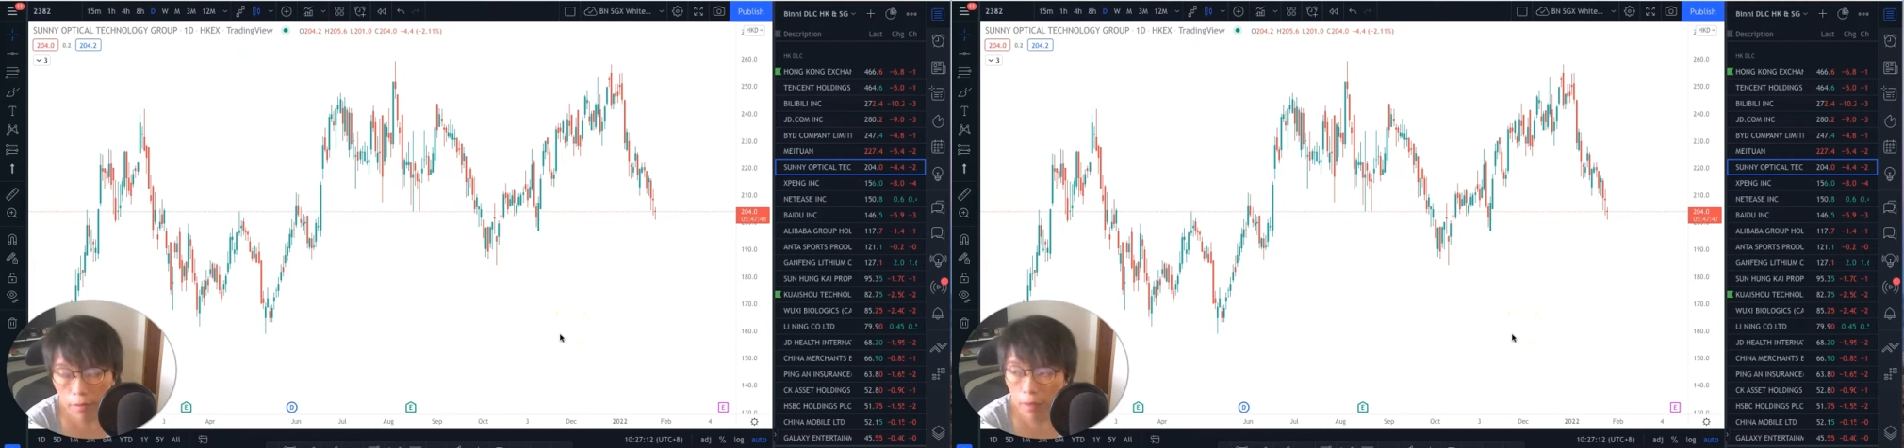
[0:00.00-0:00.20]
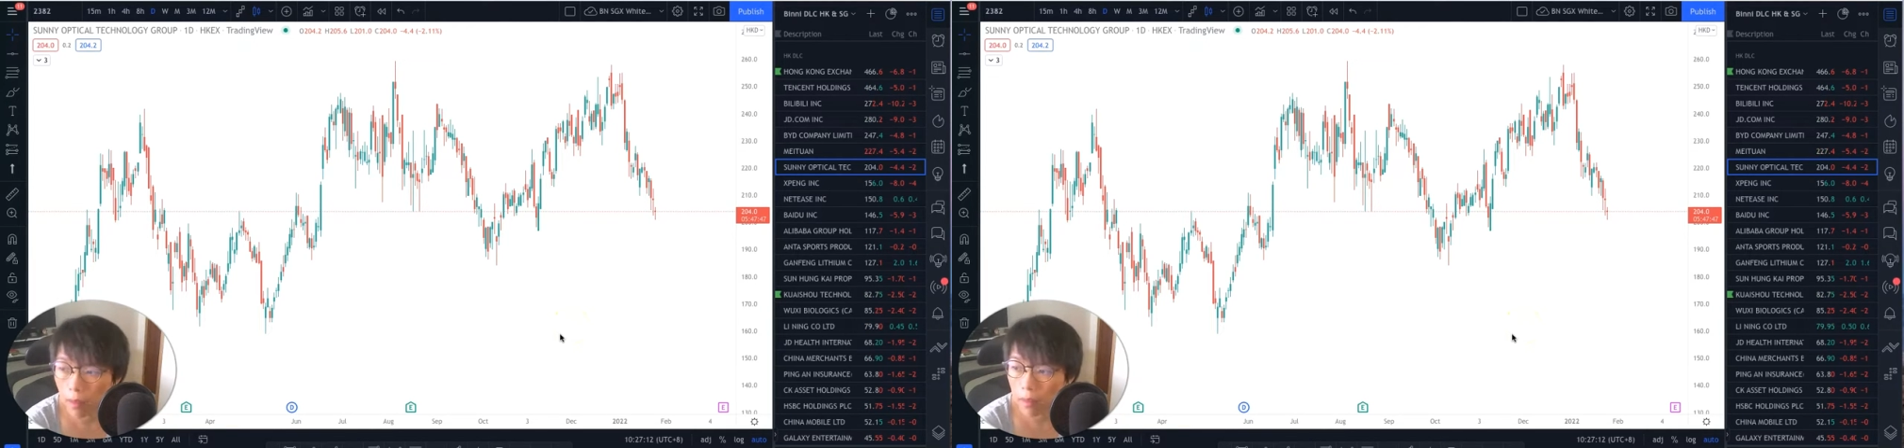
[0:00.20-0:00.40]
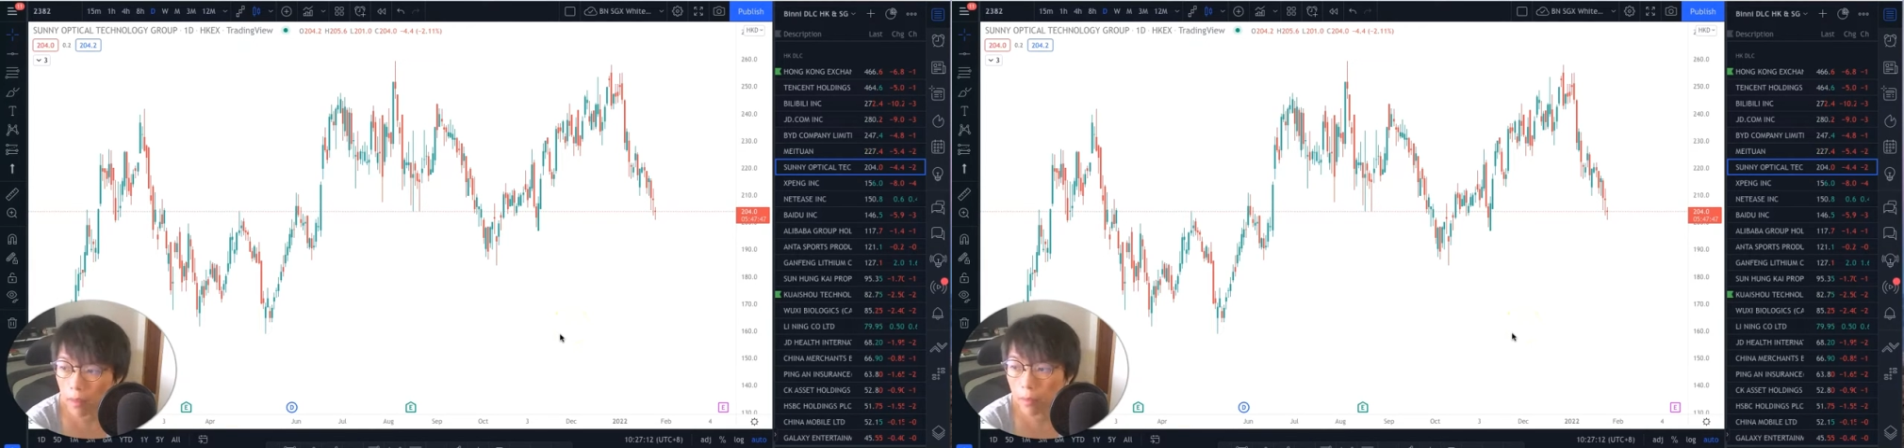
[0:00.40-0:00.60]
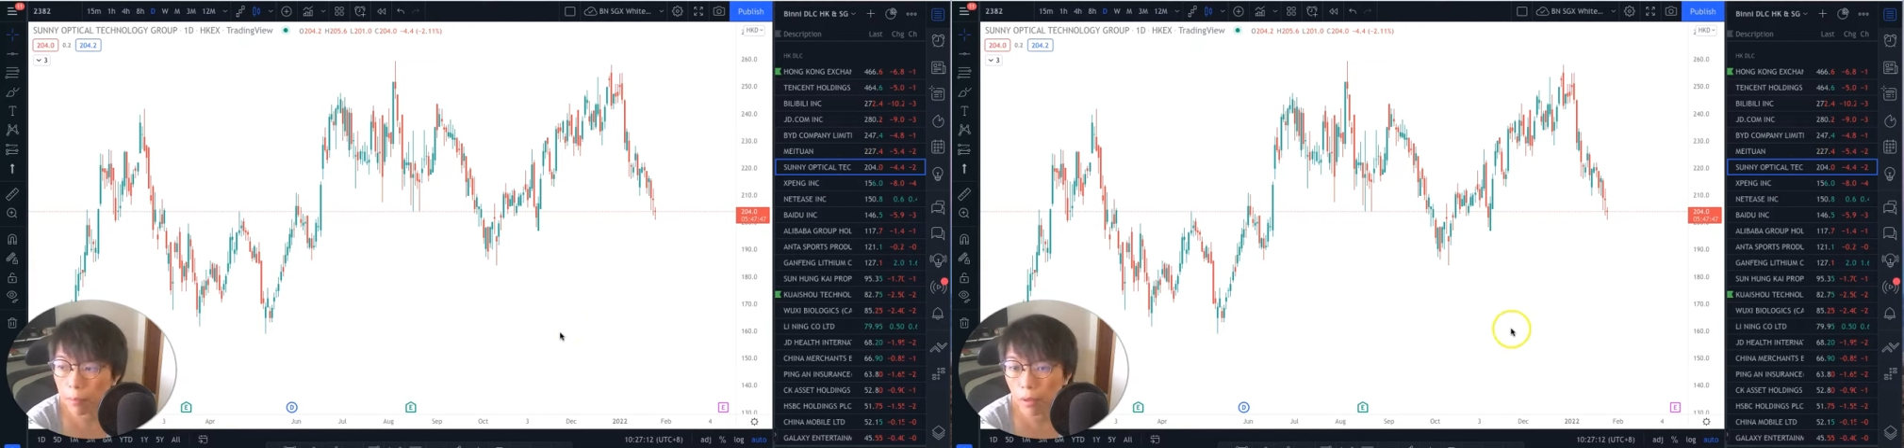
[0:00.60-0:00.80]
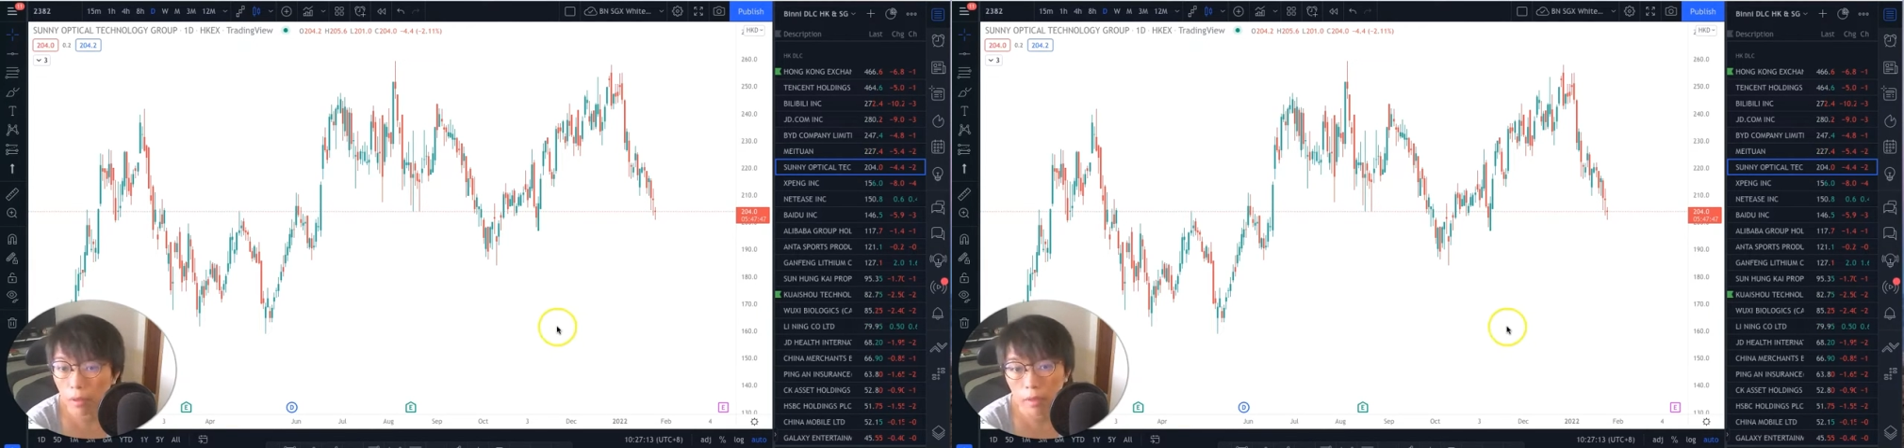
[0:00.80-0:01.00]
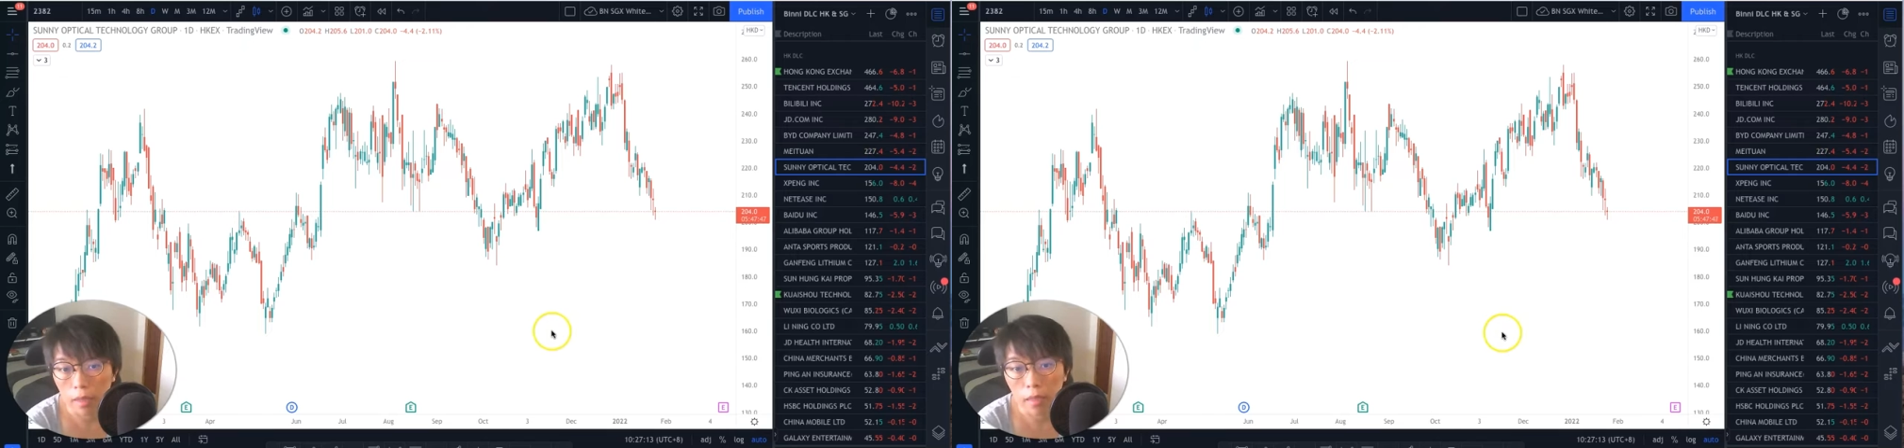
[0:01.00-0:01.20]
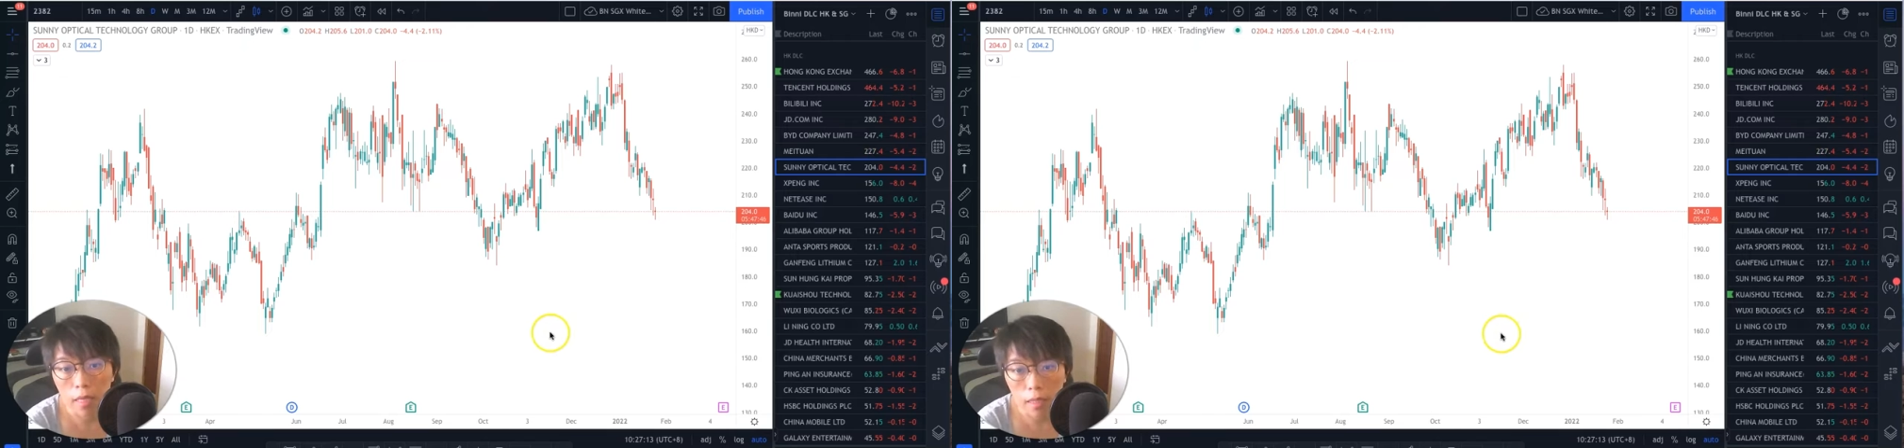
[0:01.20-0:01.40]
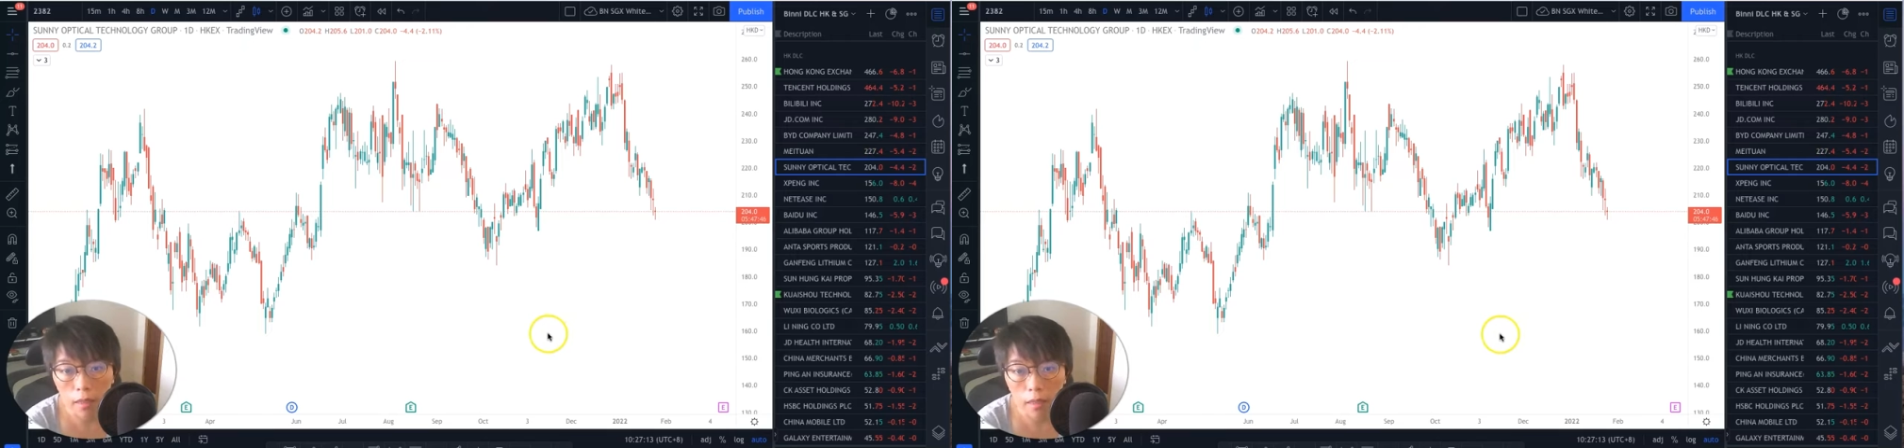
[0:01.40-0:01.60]
and then import that
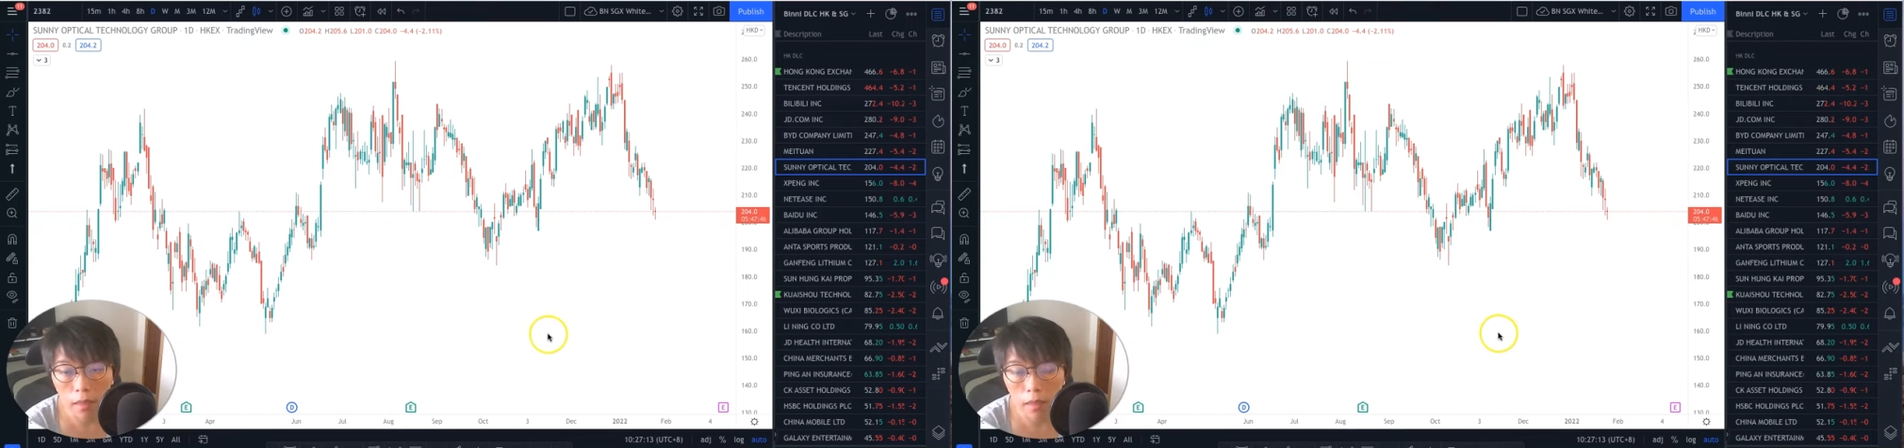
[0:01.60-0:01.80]
easily